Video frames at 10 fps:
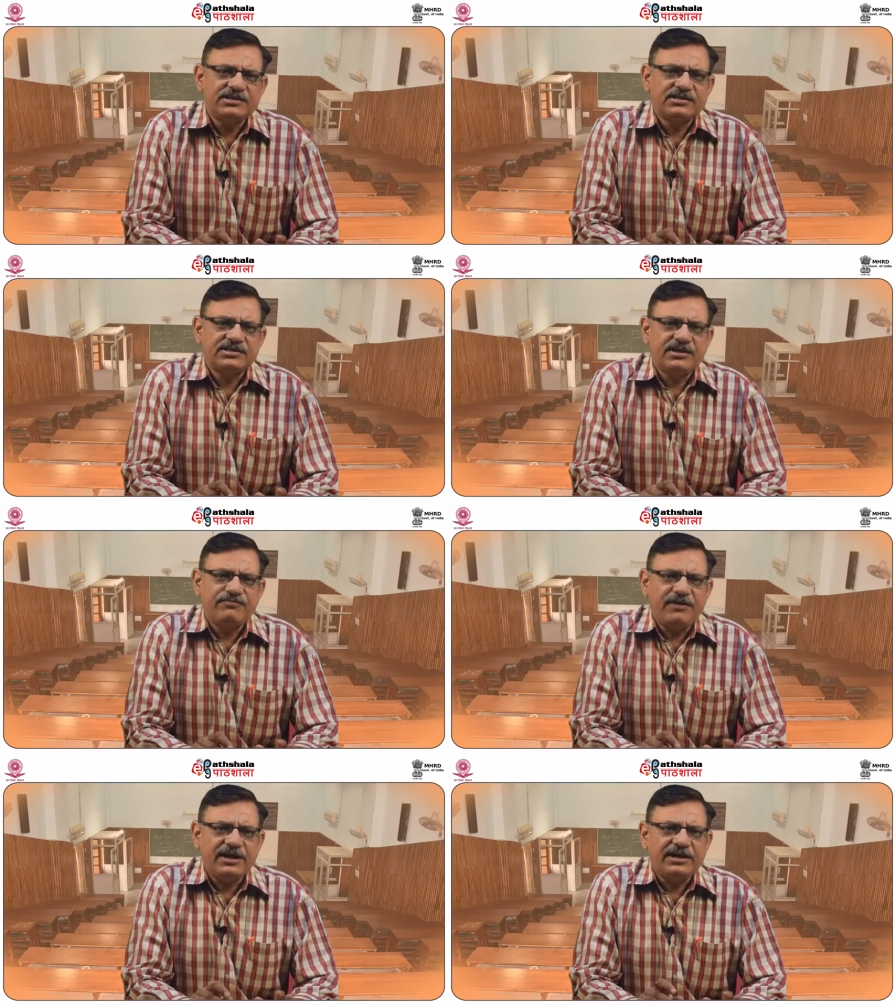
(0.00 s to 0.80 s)
is
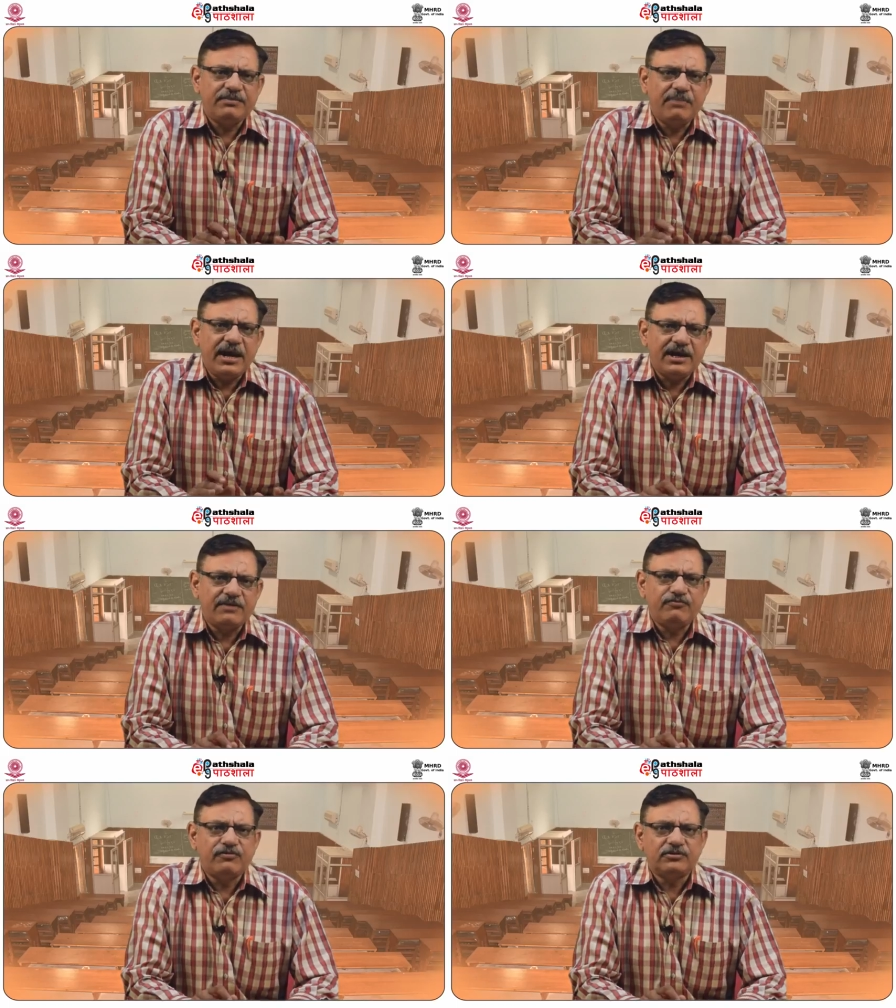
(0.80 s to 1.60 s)
reflected back
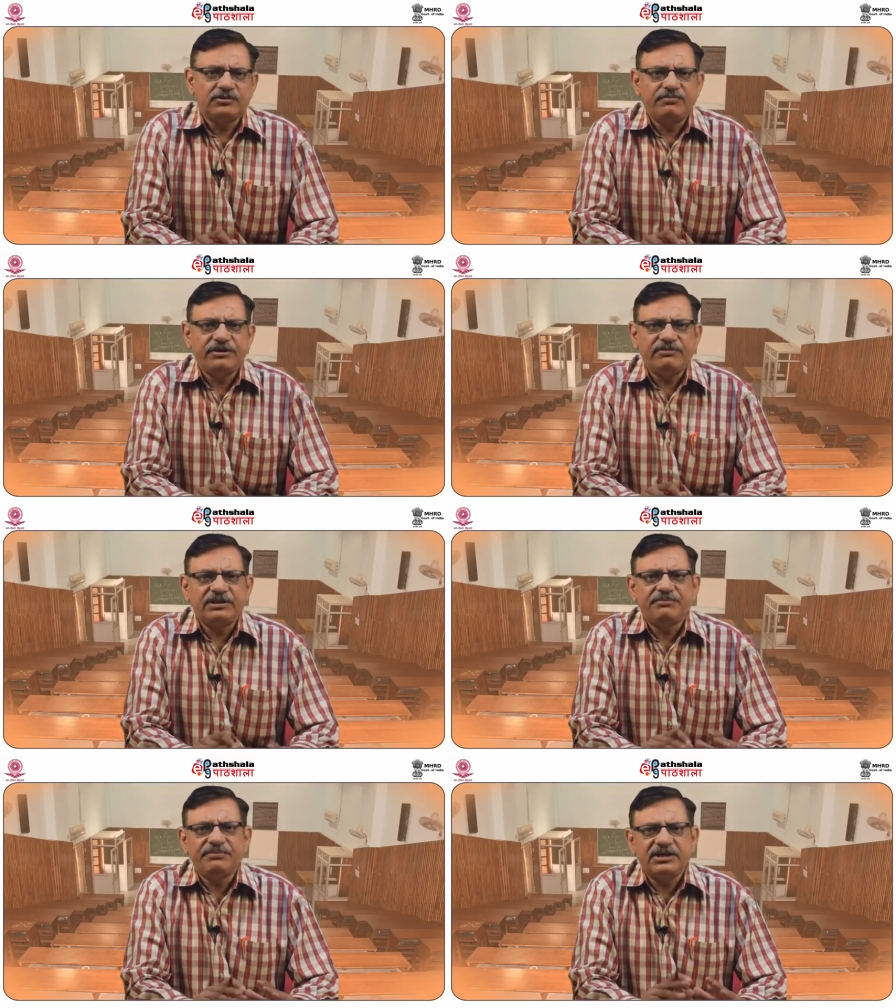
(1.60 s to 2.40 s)
and forth
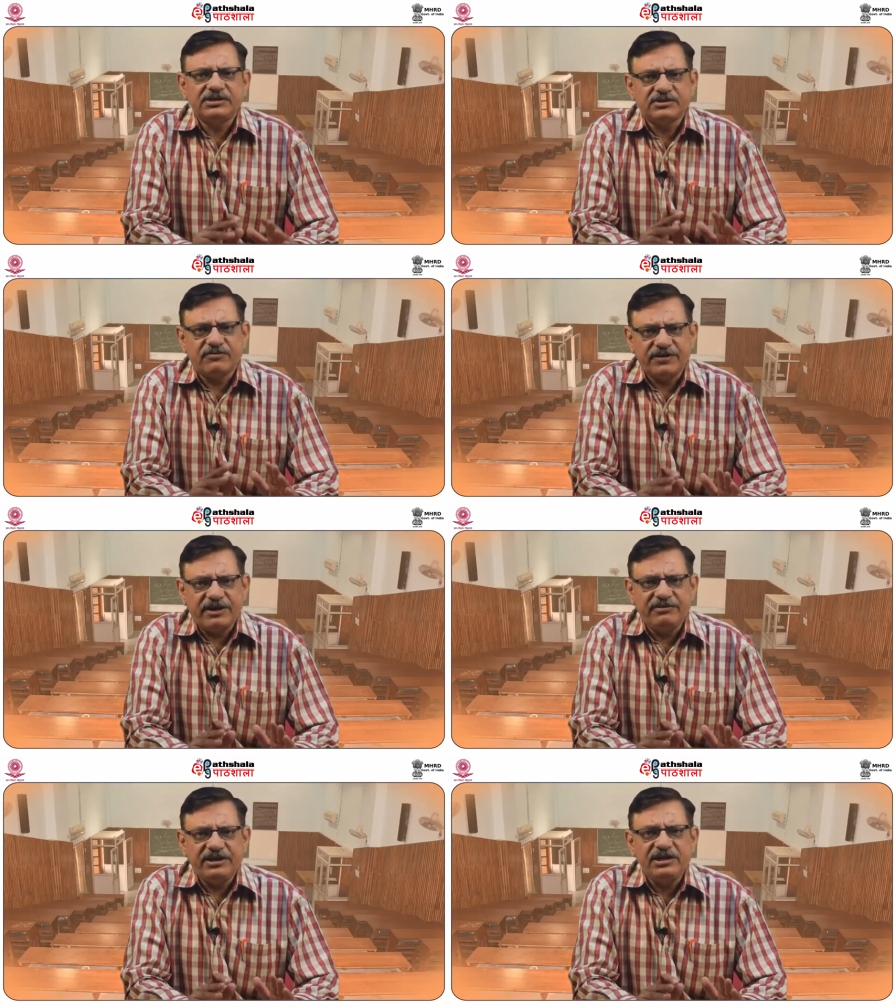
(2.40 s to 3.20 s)
between the mirrors of
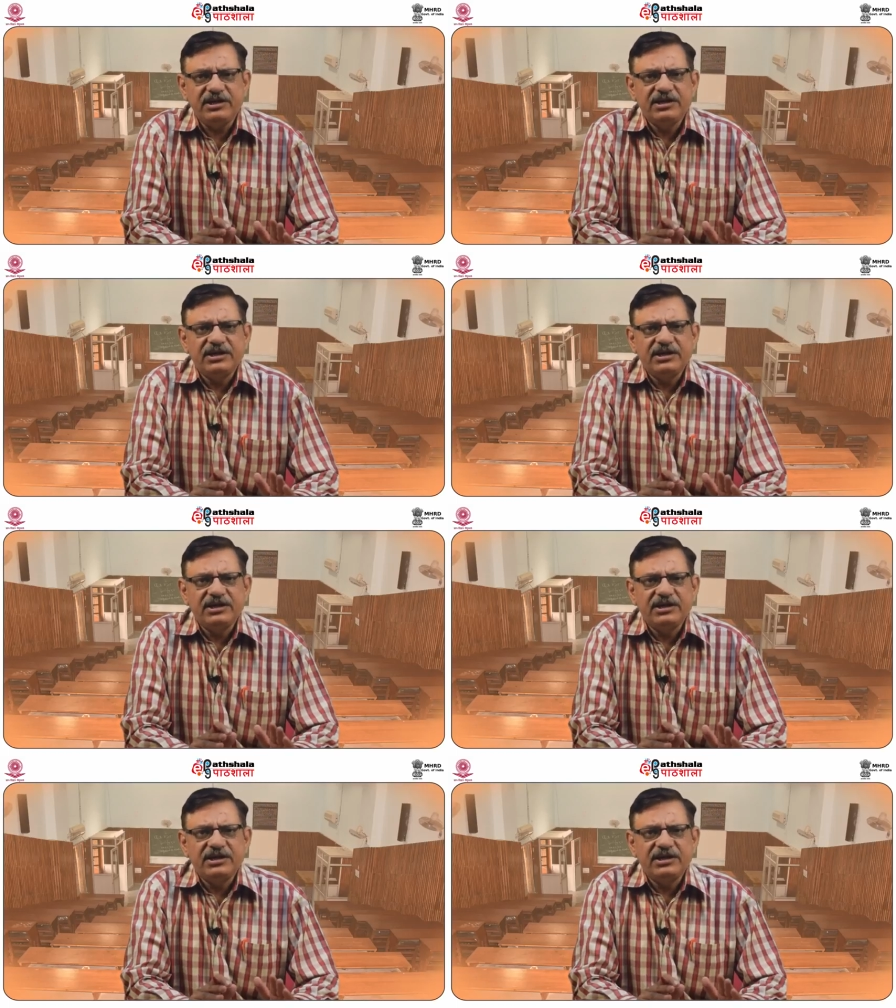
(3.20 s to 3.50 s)
cavity